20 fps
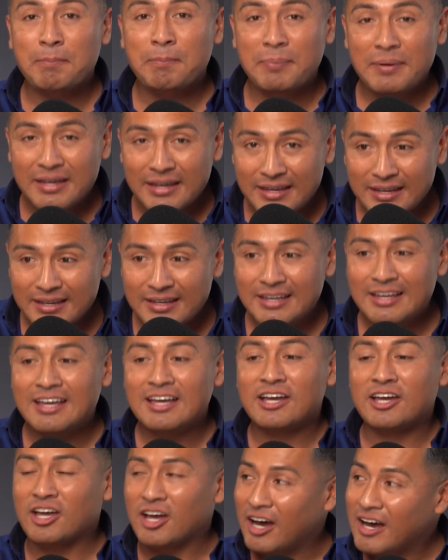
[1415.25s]

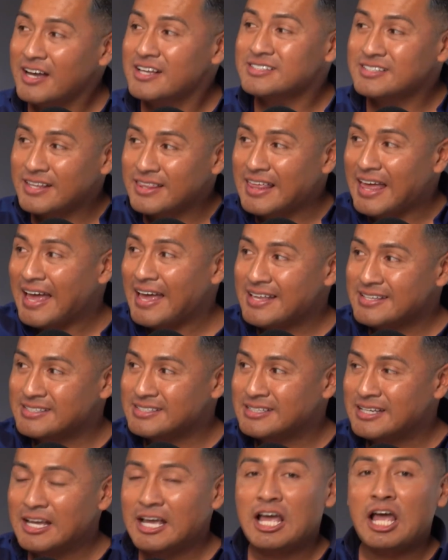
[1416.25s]
because of
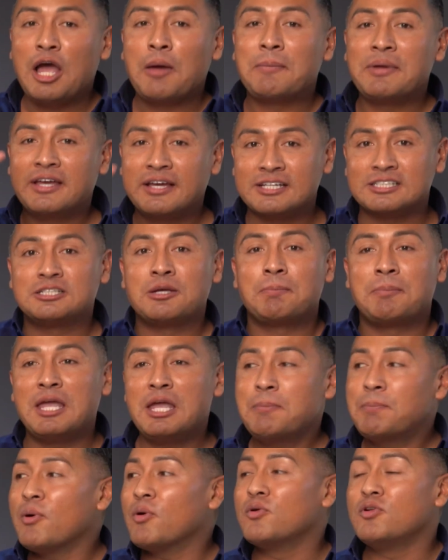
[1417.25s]
that, because
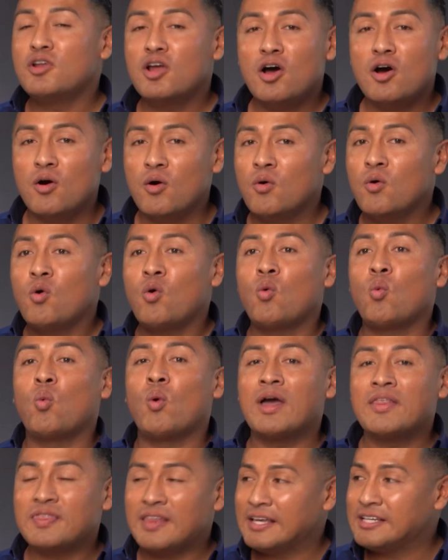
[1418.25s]
people know
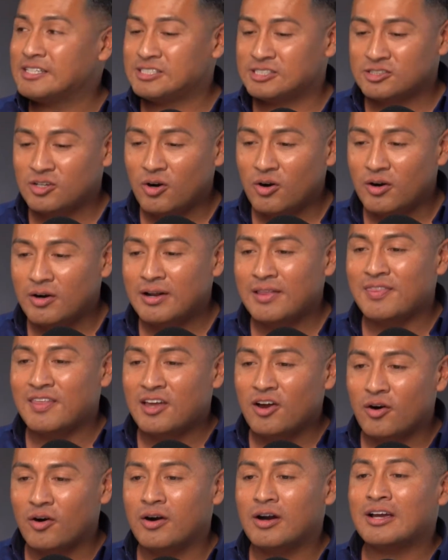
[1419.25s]
when they start
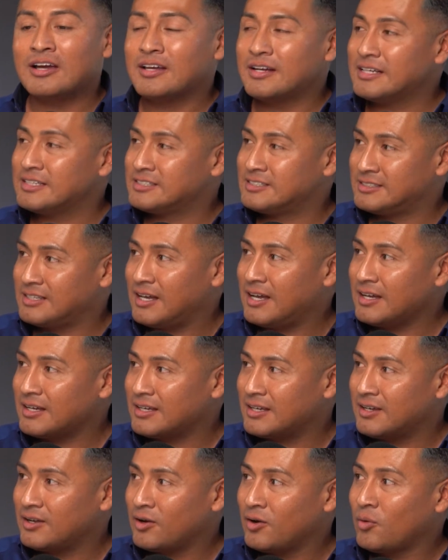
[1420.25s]
they are gonna suck
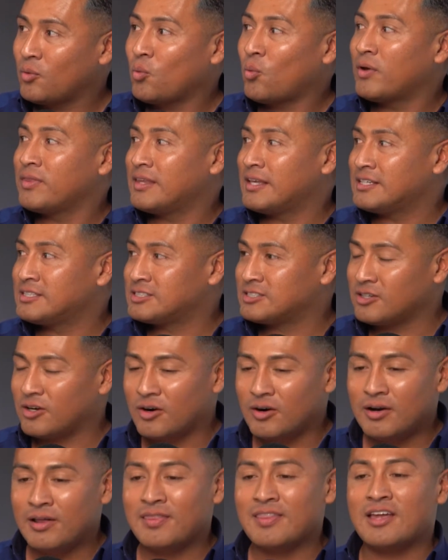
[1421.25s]
when they
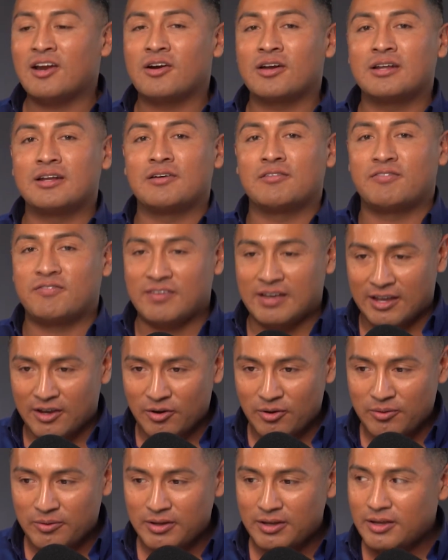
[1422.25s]
start, they are gonna
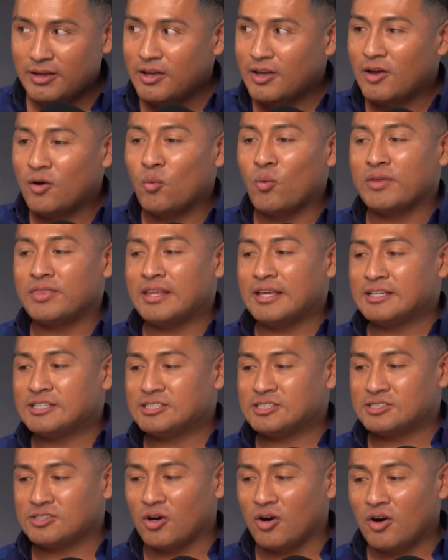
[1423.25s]
fail. When they
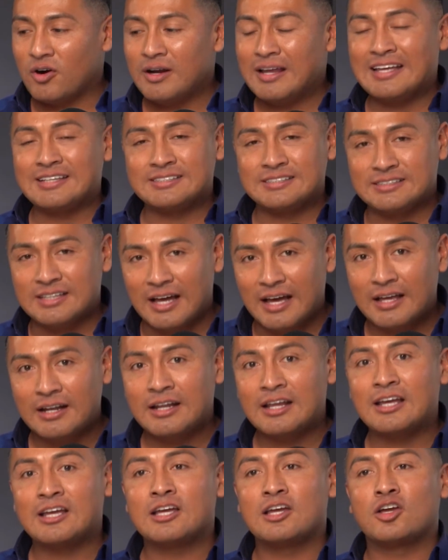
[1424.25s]
start, it's
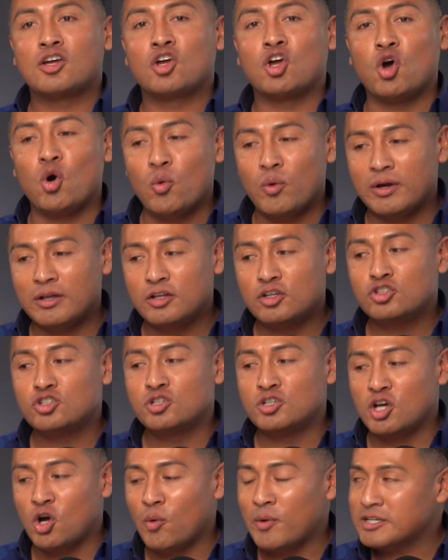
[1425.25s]
not going
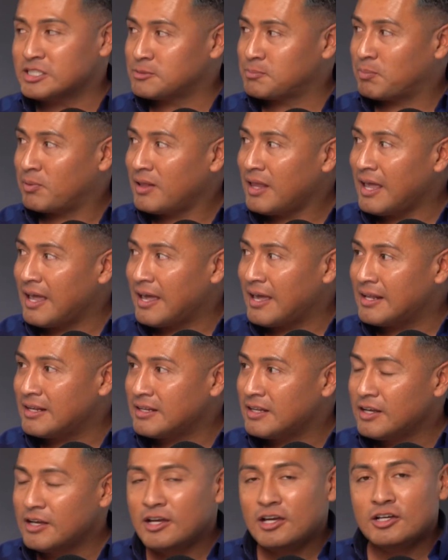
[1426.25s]
to go as planned.
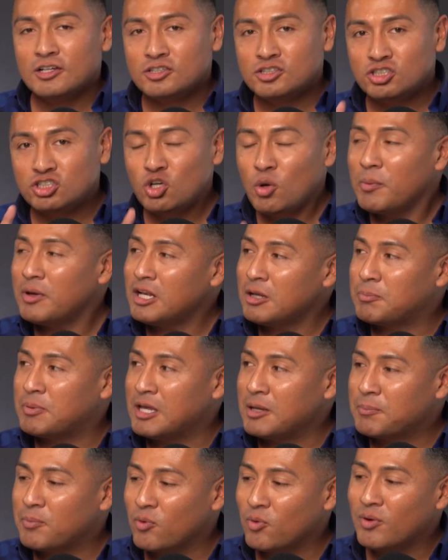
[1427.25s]
So many
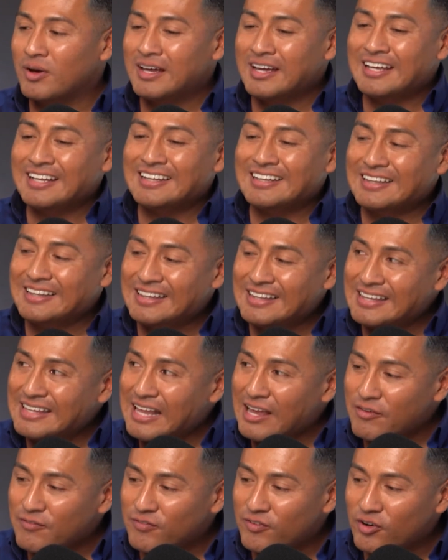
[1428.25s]
people
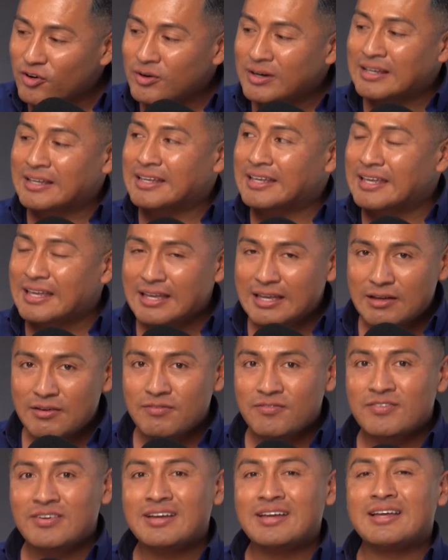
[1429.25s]
never
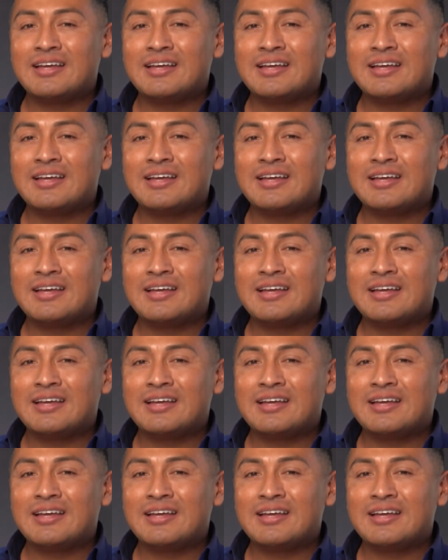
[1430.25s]
give